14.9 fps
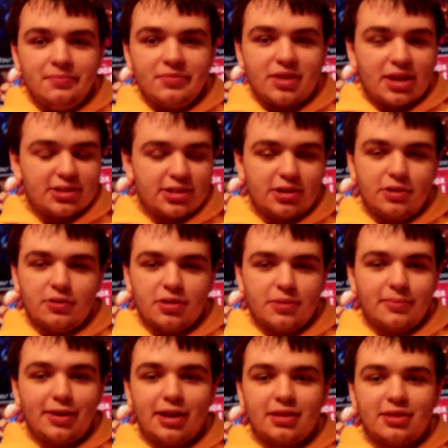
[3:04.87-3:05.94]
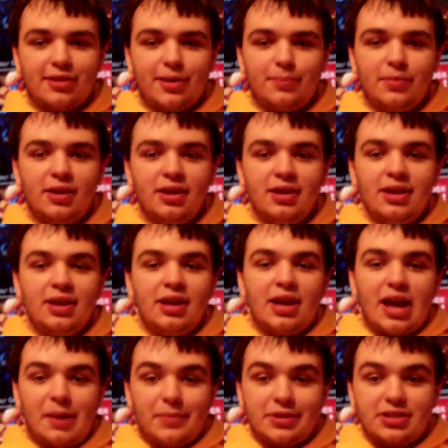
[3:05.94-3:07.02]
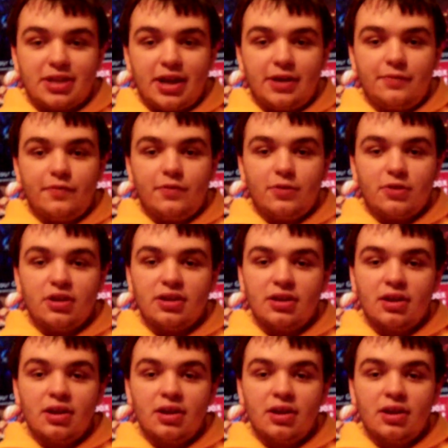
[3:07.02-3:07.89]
That's how you eliminate them. I'm excited for it.